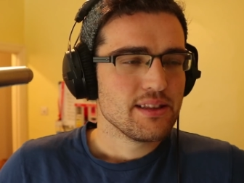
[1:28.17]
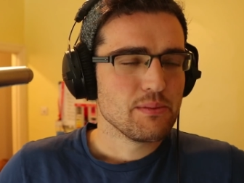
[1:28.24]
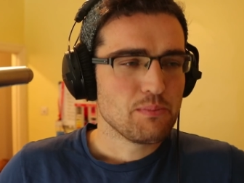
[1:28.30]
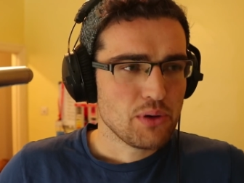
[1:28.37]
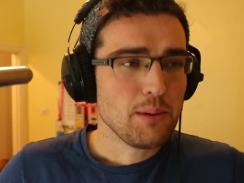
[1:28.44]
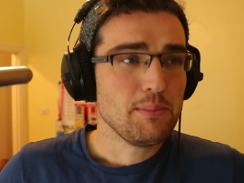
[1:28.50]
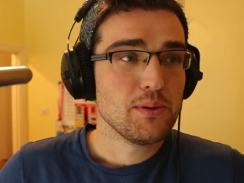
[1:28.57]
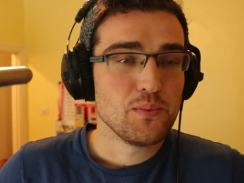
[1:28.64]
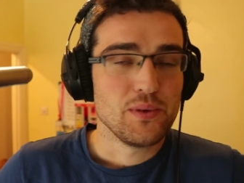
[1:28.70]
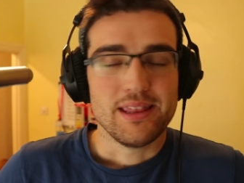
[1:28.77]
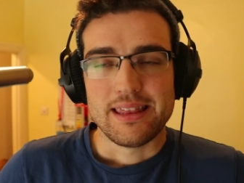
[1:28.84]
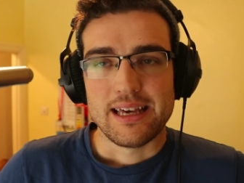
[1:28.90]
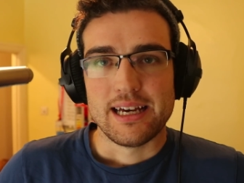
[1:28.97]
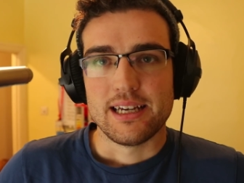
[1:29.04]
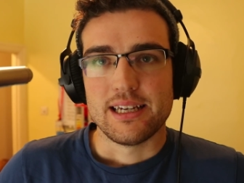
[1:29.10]
problem
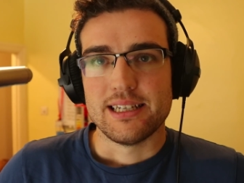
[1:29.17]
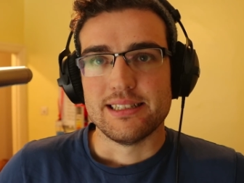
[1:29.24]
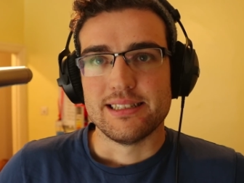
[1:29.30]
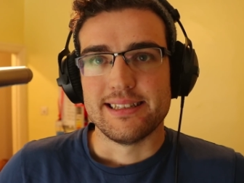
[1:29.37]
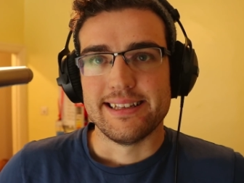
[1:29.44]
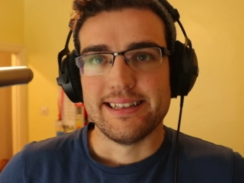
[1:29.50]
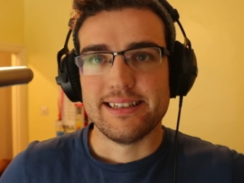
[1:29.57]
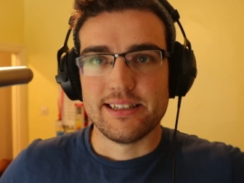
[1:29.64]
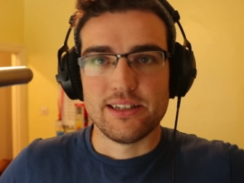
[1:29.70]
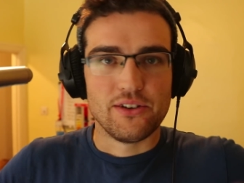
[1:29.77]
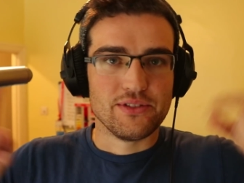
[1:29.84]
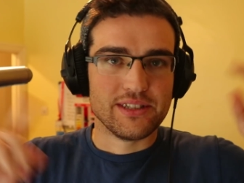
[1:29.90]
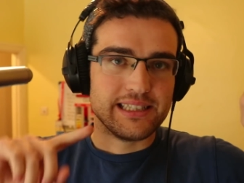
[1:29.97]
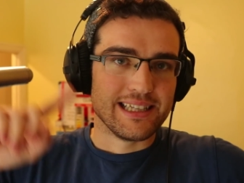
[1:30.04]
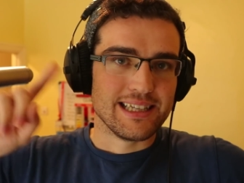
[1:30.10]
with that is that
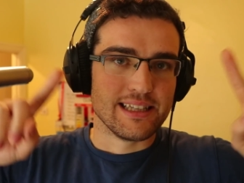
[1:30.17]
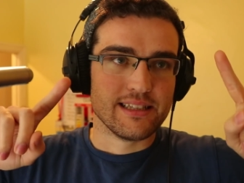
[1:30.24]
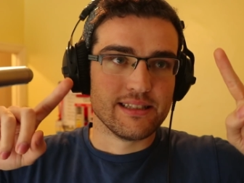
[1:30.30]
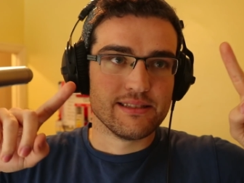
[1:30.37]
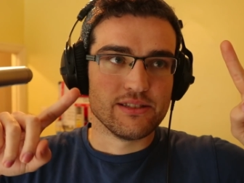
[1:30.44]
obviously